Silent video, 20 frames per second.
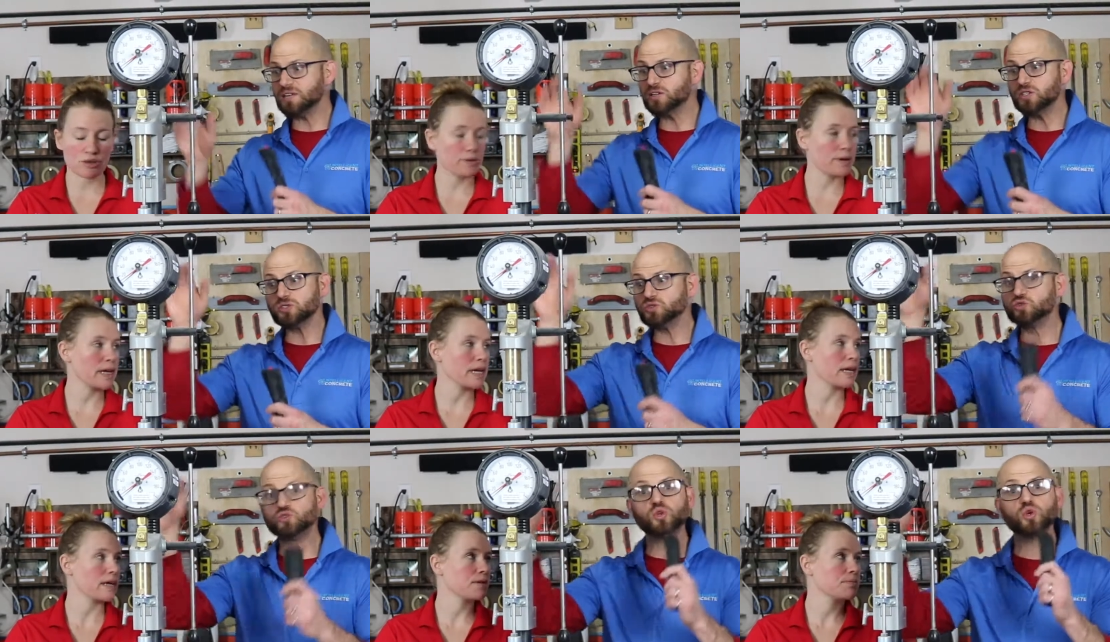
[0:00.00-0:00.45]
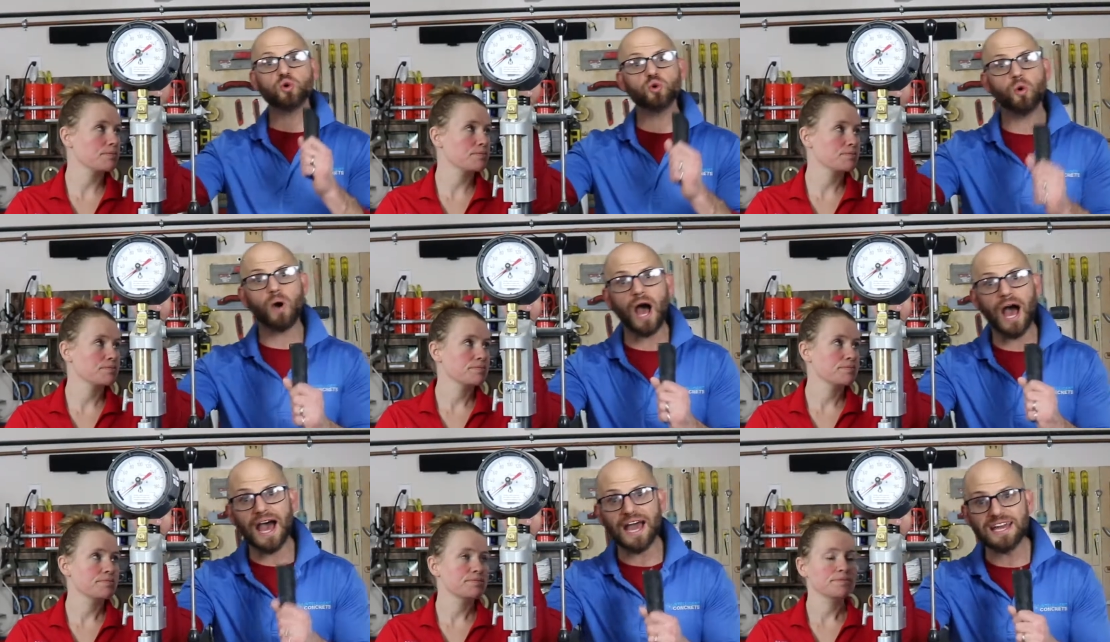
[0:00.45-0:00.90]
Speaker 1: doing it. do
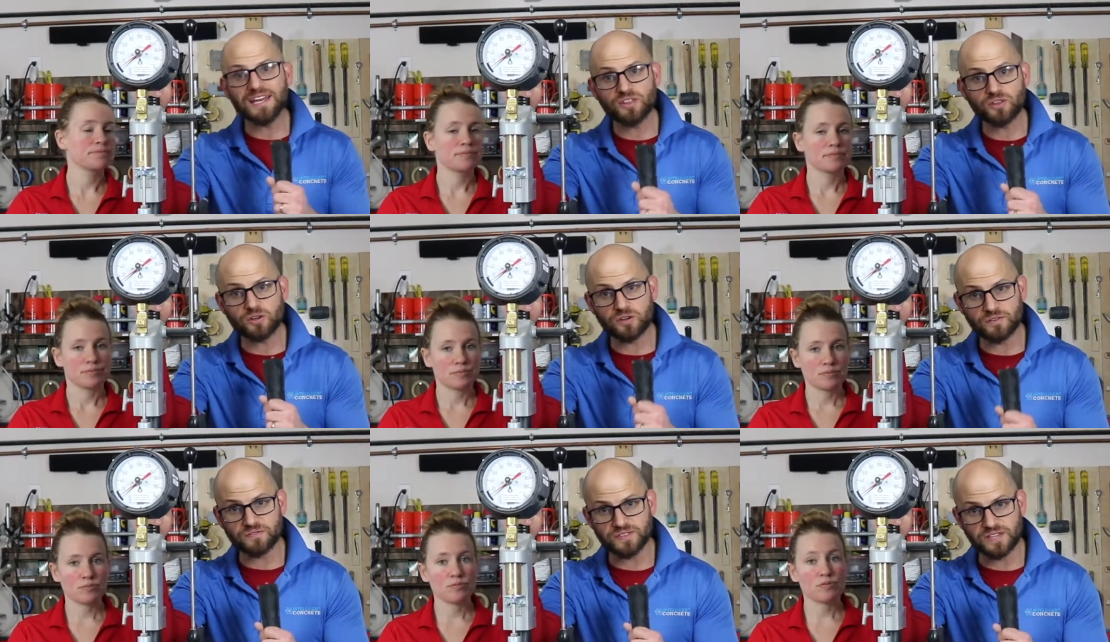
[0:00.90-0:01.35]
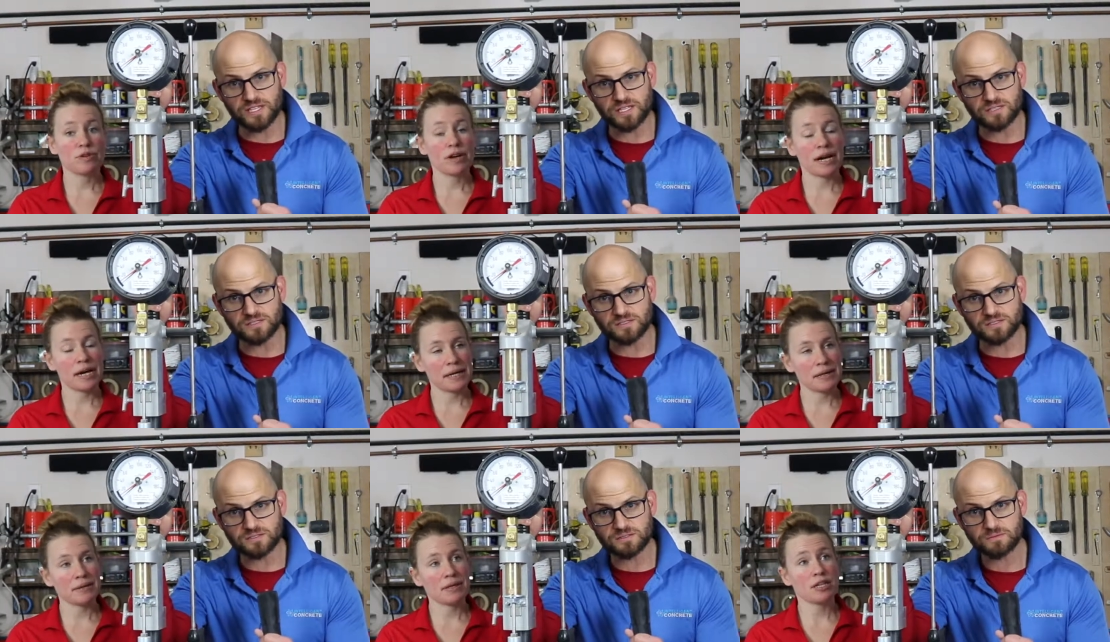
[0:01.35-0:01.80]
either of these.
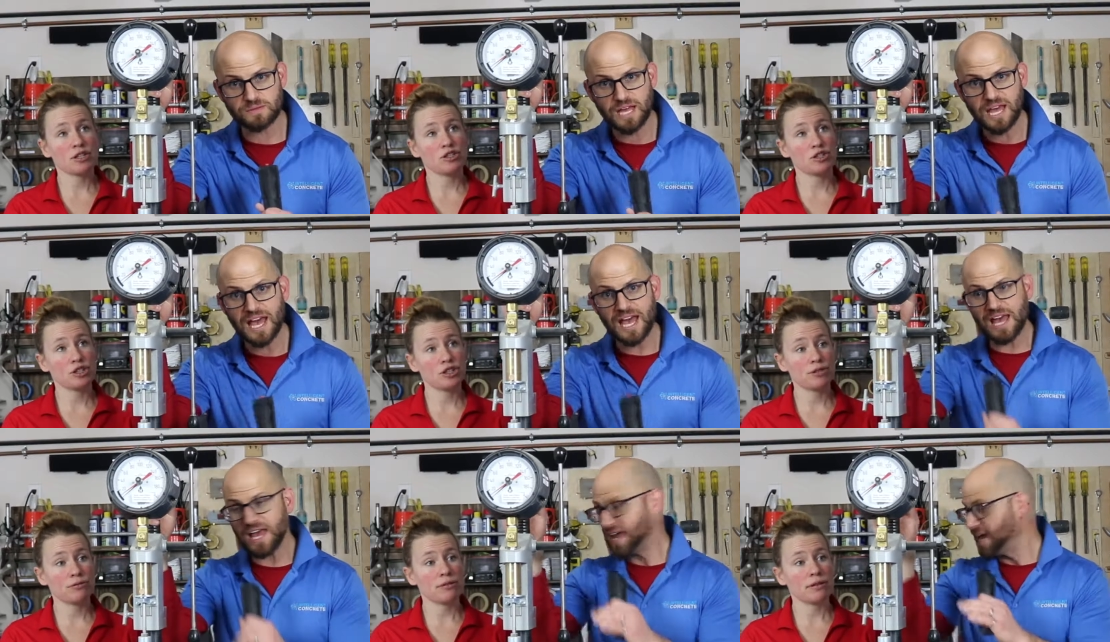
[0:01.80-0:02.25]
Right, that's true.